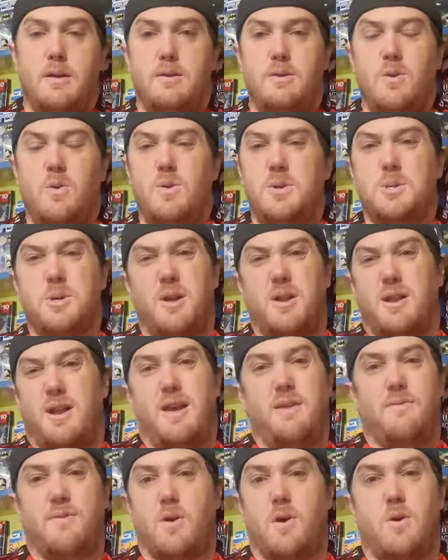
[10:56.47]
You always got to
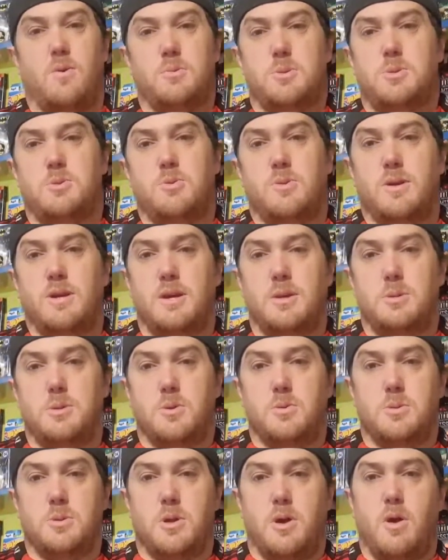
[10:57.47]
have goals to get
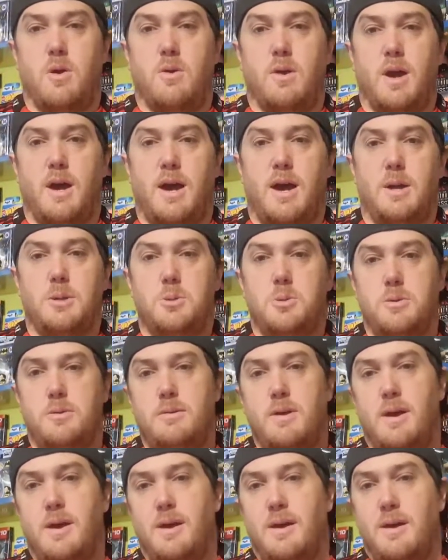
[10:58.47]
to, so 100
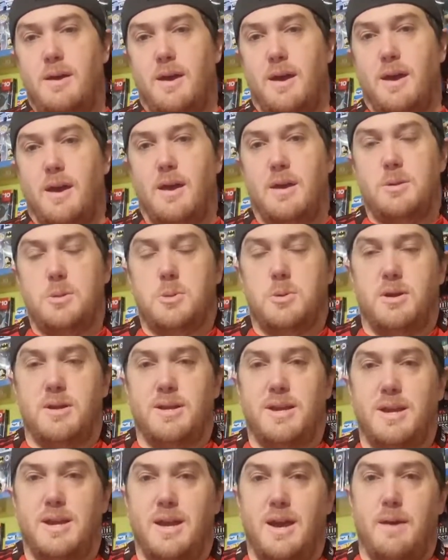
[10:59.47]
and try
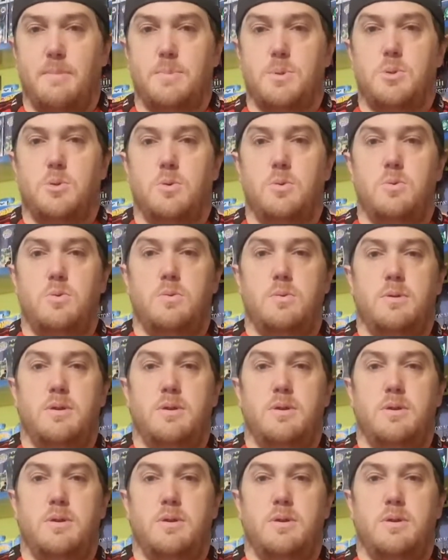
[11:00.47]
and get up to